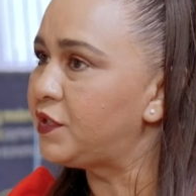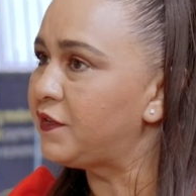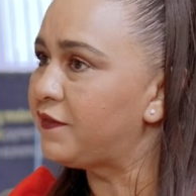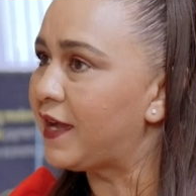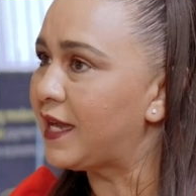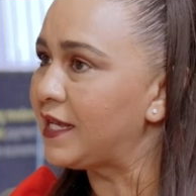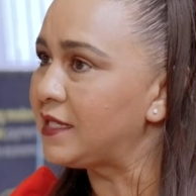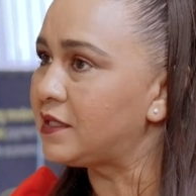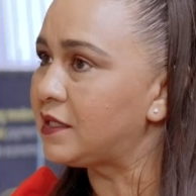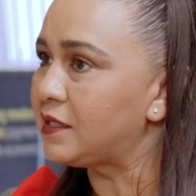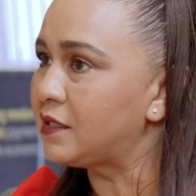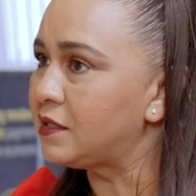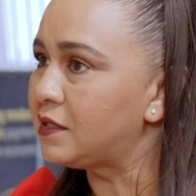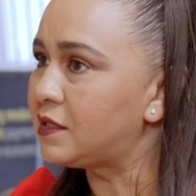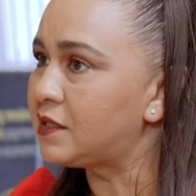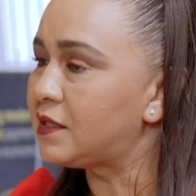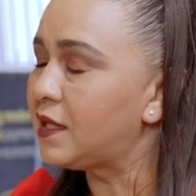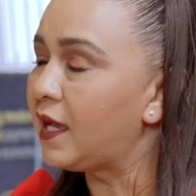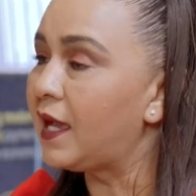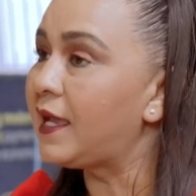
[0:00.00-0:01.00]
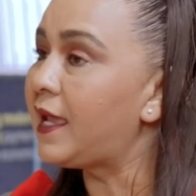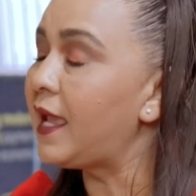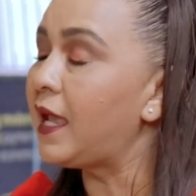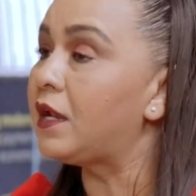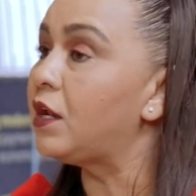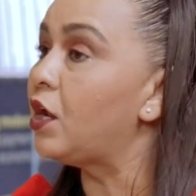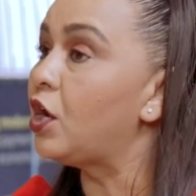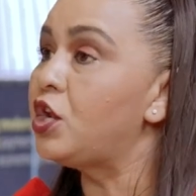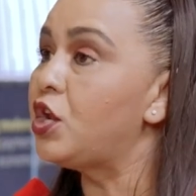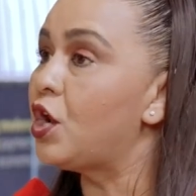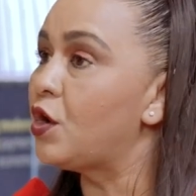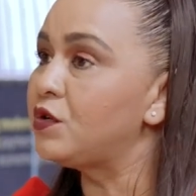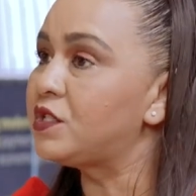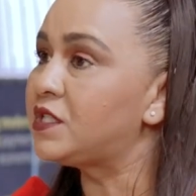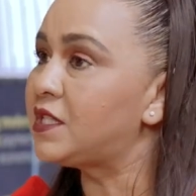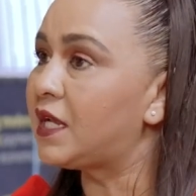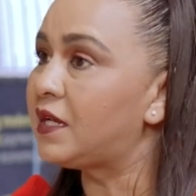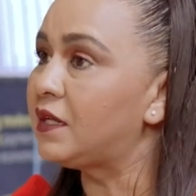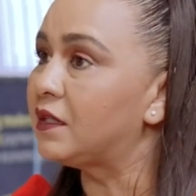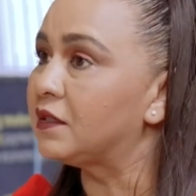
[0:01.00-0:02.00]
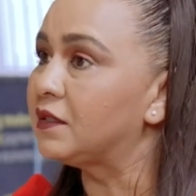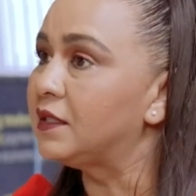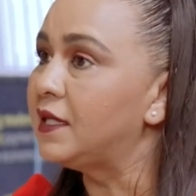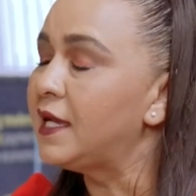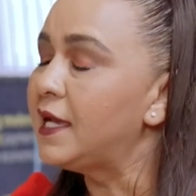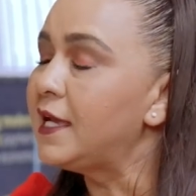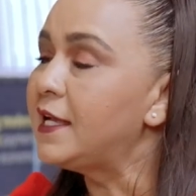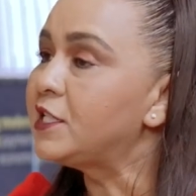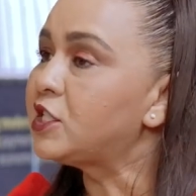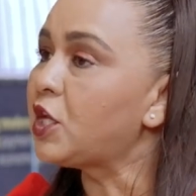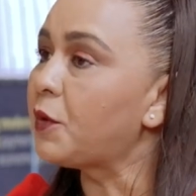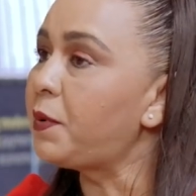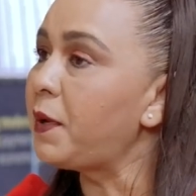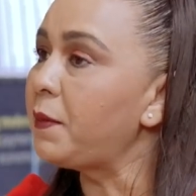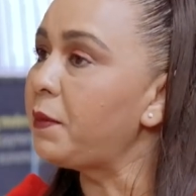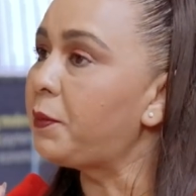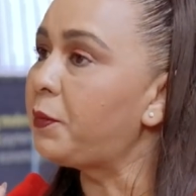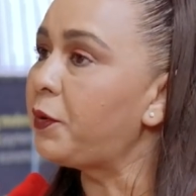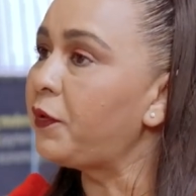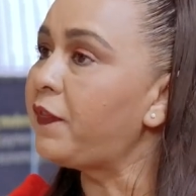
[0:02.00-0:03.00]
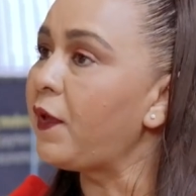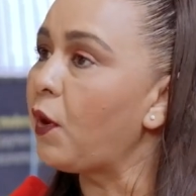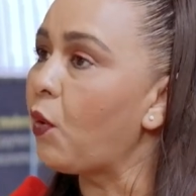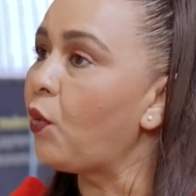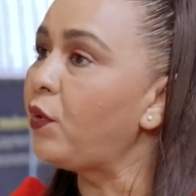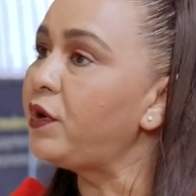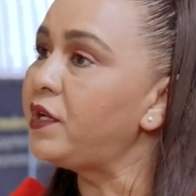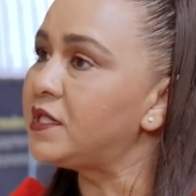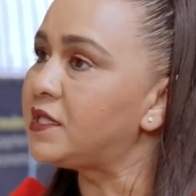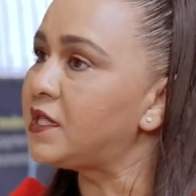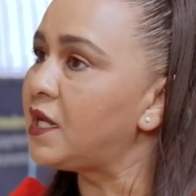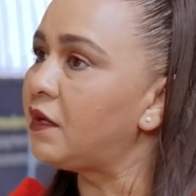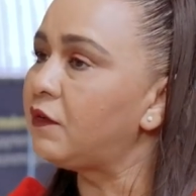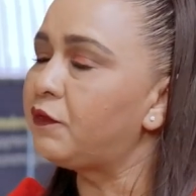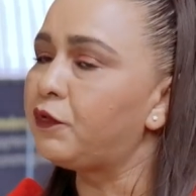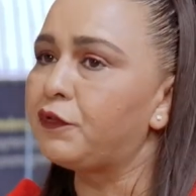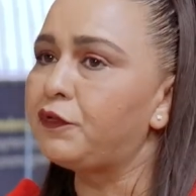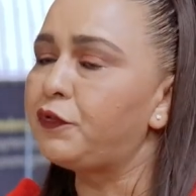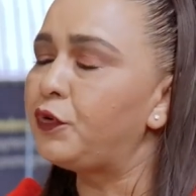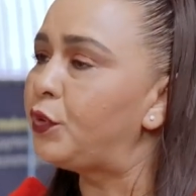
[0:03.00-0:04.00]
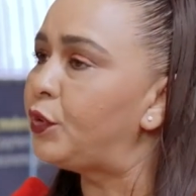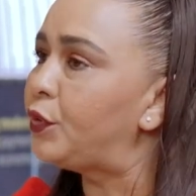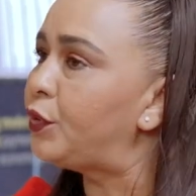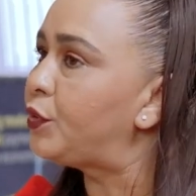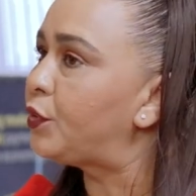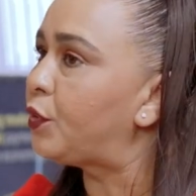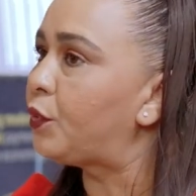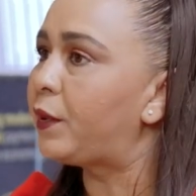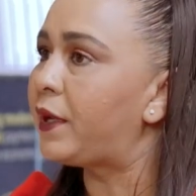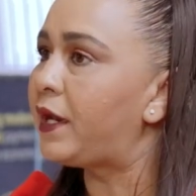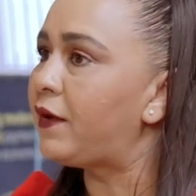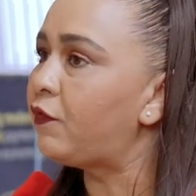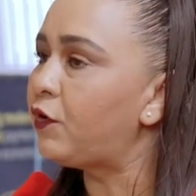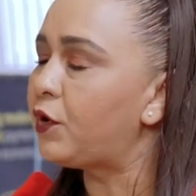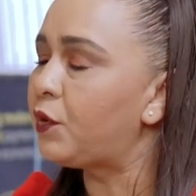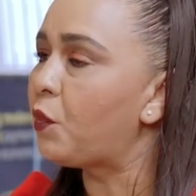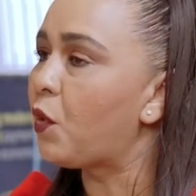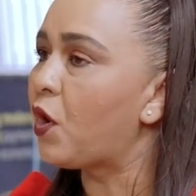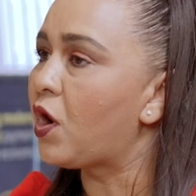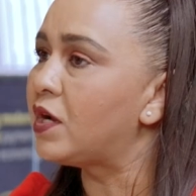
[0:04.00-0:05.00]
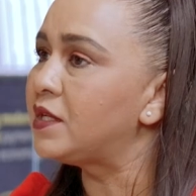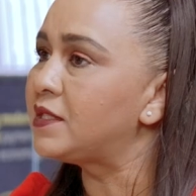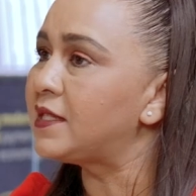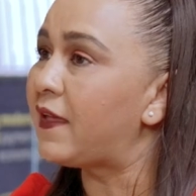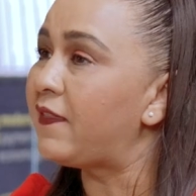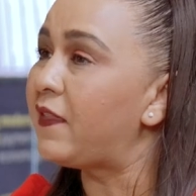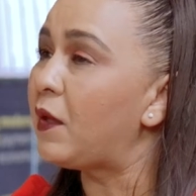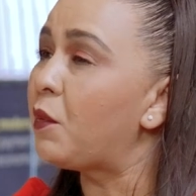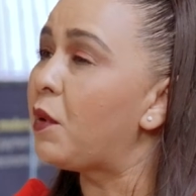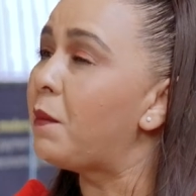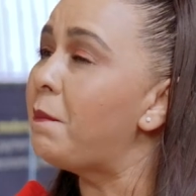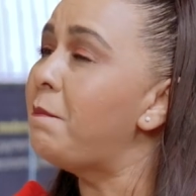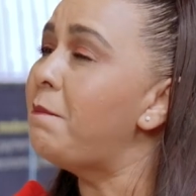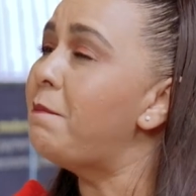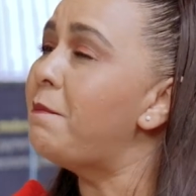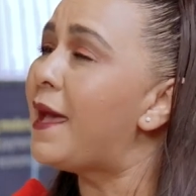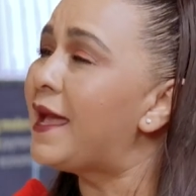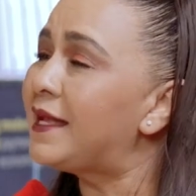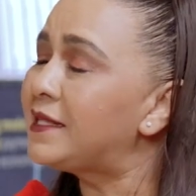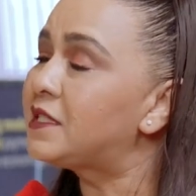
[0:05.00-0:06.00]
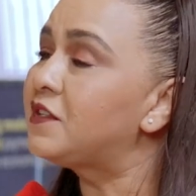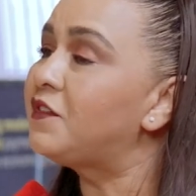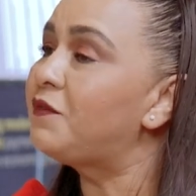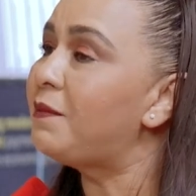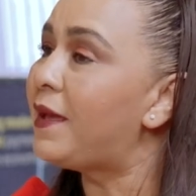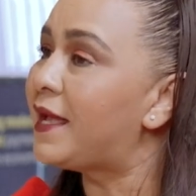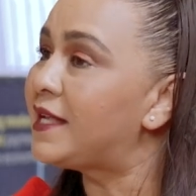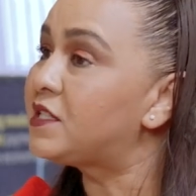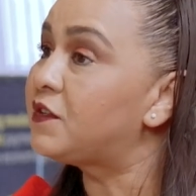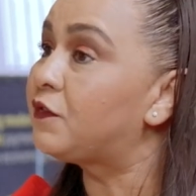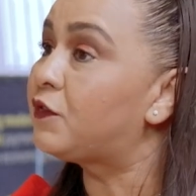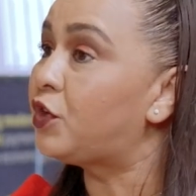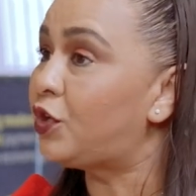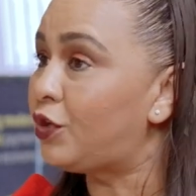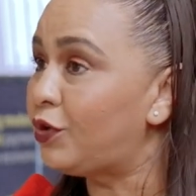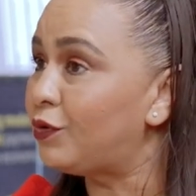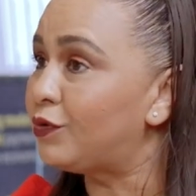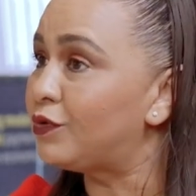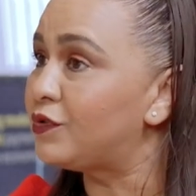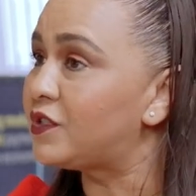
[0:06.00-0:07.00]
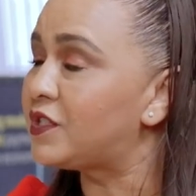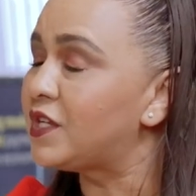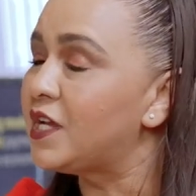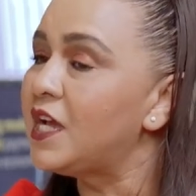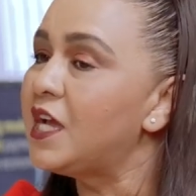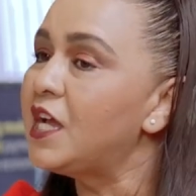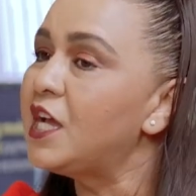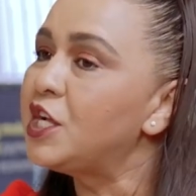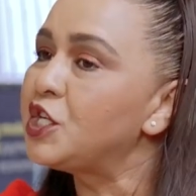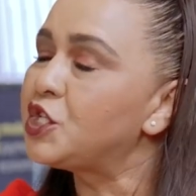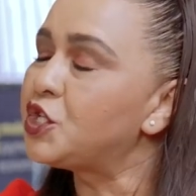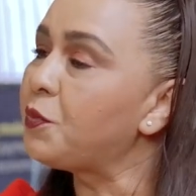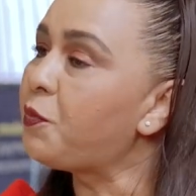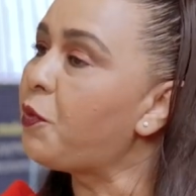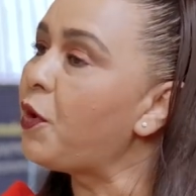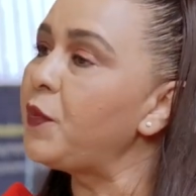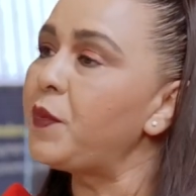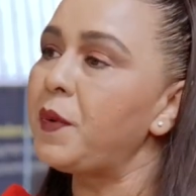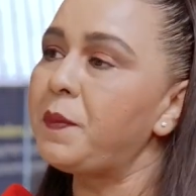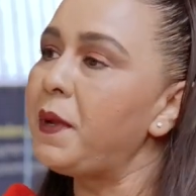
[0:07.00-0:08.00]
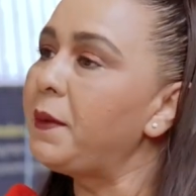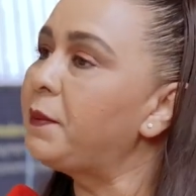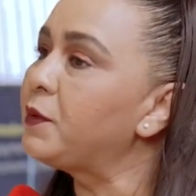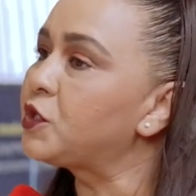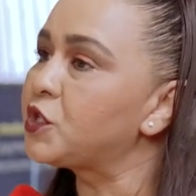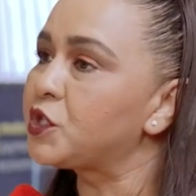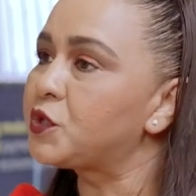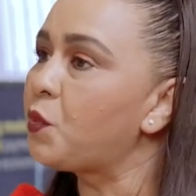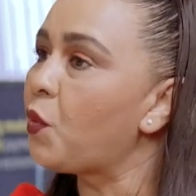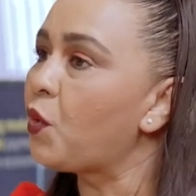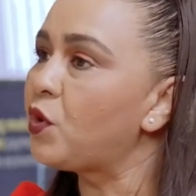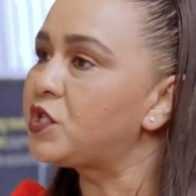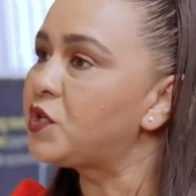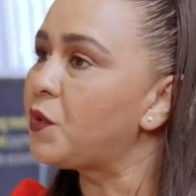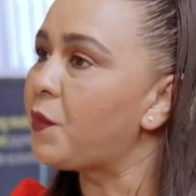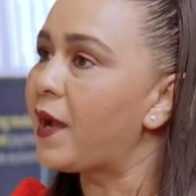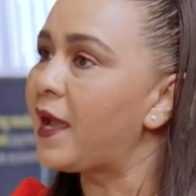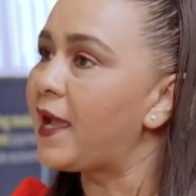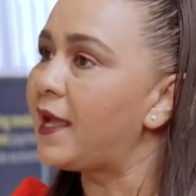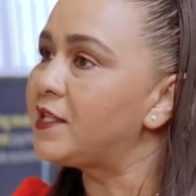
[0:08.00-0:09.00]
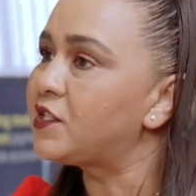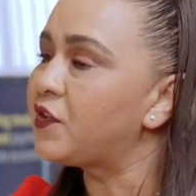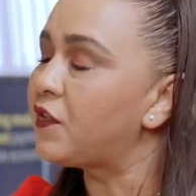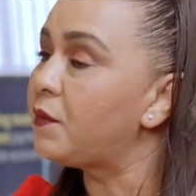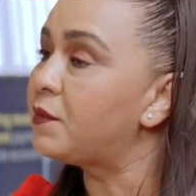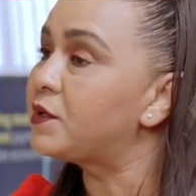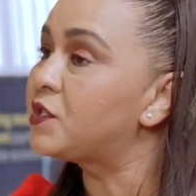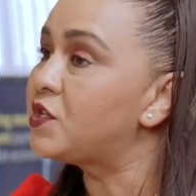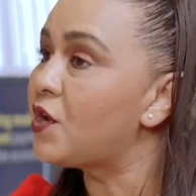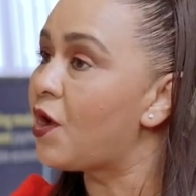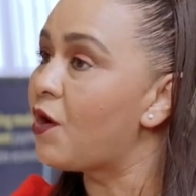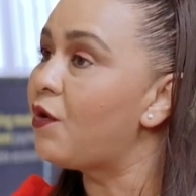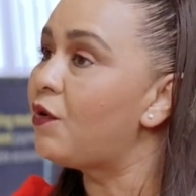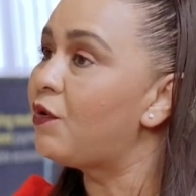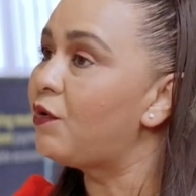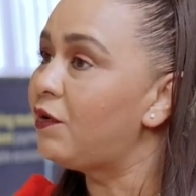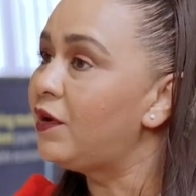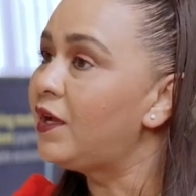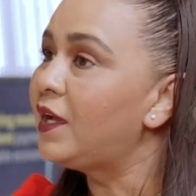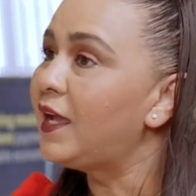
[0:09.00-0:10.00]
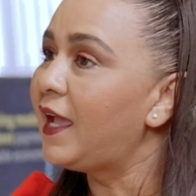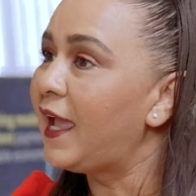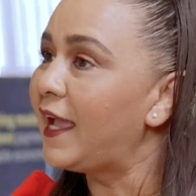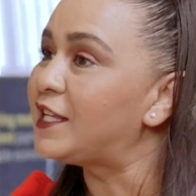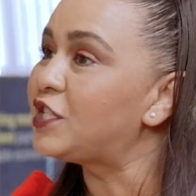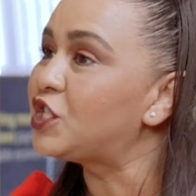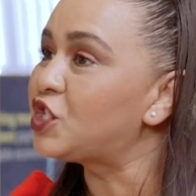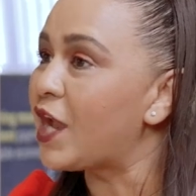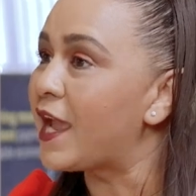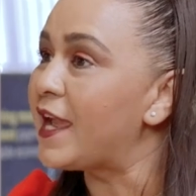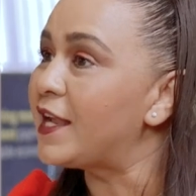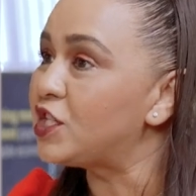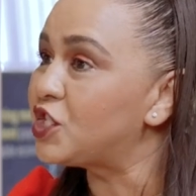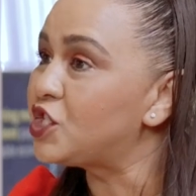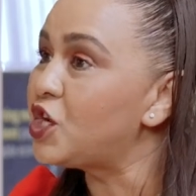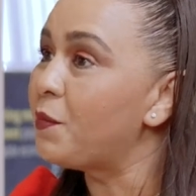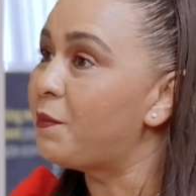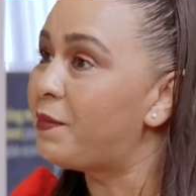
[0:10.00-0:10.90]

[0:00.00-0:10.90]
devices. Again, no signal. So people put their orders in for food or whatever it was, and there were massive, massive queues to the point where people just walked away, and so there was no exchange, no